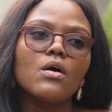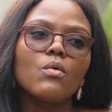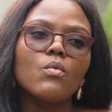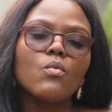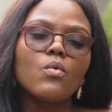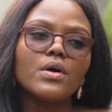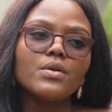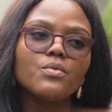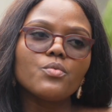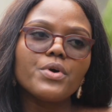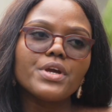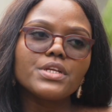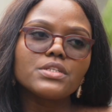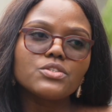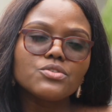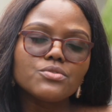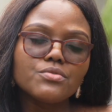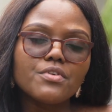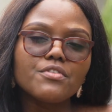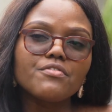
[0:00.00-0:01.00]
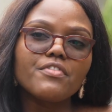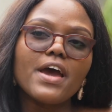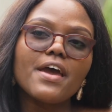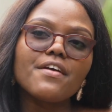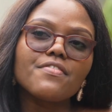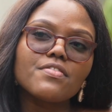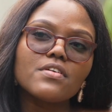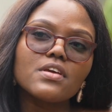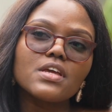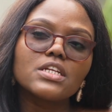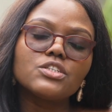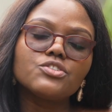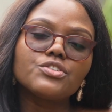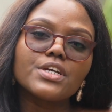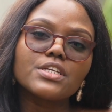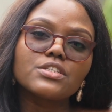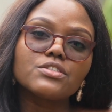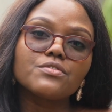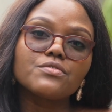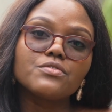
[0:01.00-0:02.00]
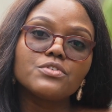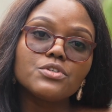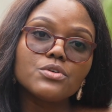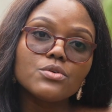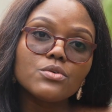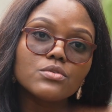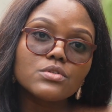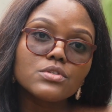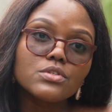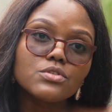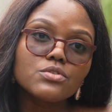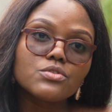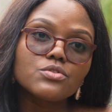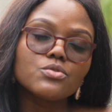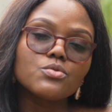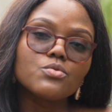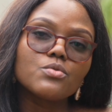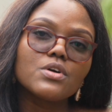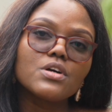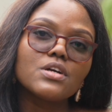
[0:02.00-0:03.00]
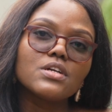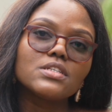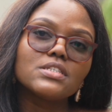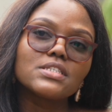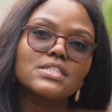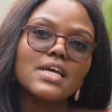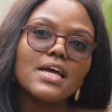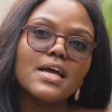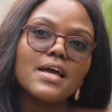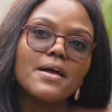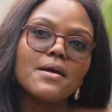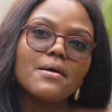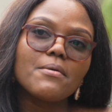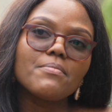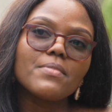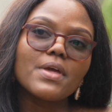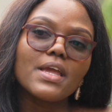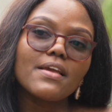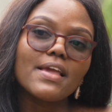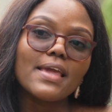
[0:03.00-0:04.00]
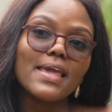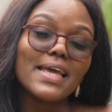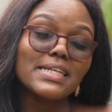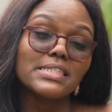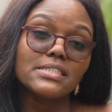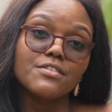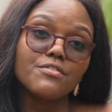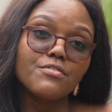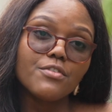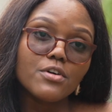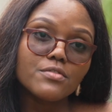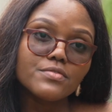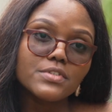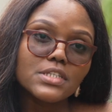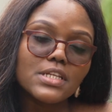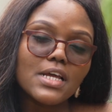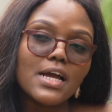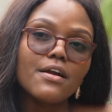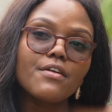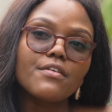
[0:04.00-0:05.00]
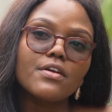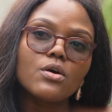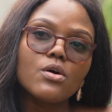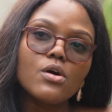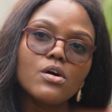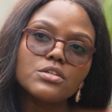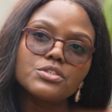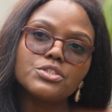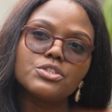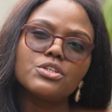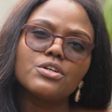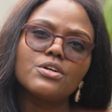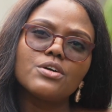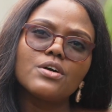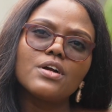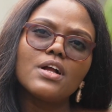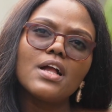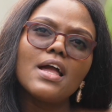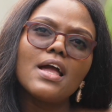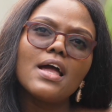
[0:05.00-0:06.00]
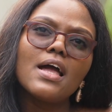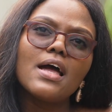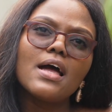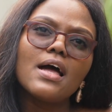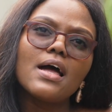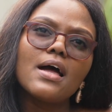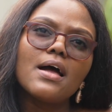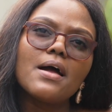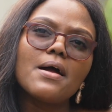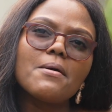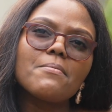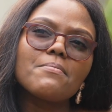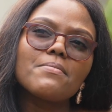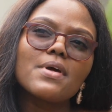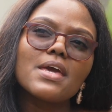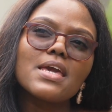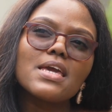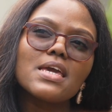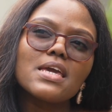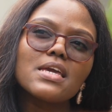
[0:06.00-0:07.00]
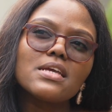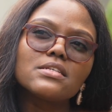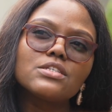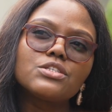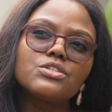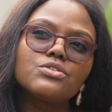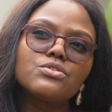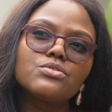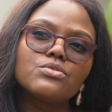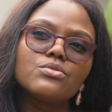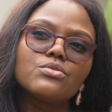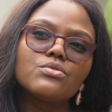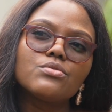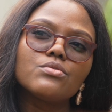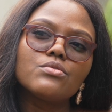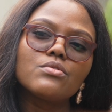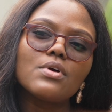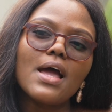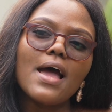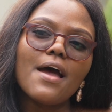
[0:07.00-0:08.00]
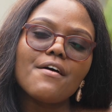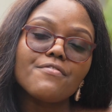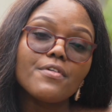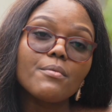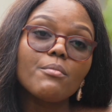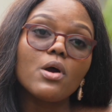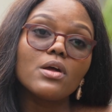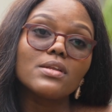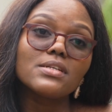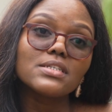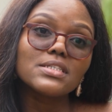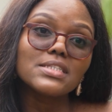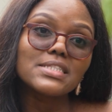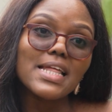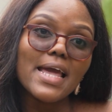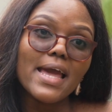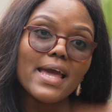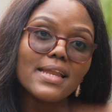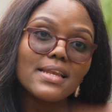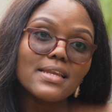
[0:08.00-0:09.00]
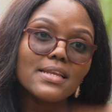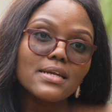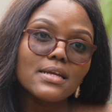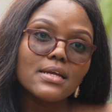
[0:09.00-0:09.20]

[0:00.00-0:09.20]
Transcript: One way to revive the interest of youth towards getting involved in agriculture is to have them understand